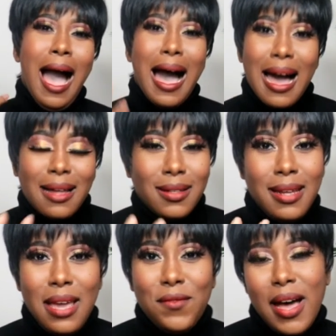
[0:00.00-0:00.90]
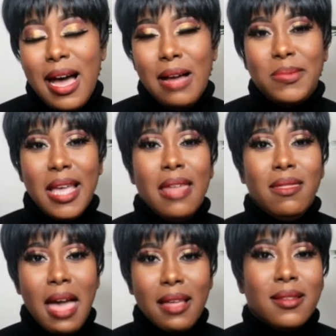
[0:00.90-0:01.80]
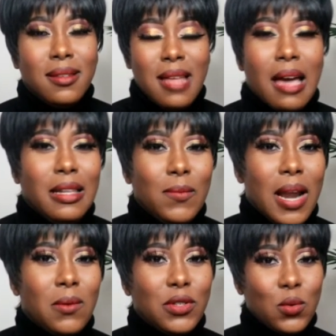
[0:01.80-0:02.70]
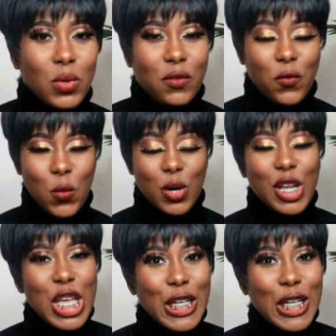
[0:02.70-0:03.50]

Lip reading: holiday vibes, and that's exactly what I was going for.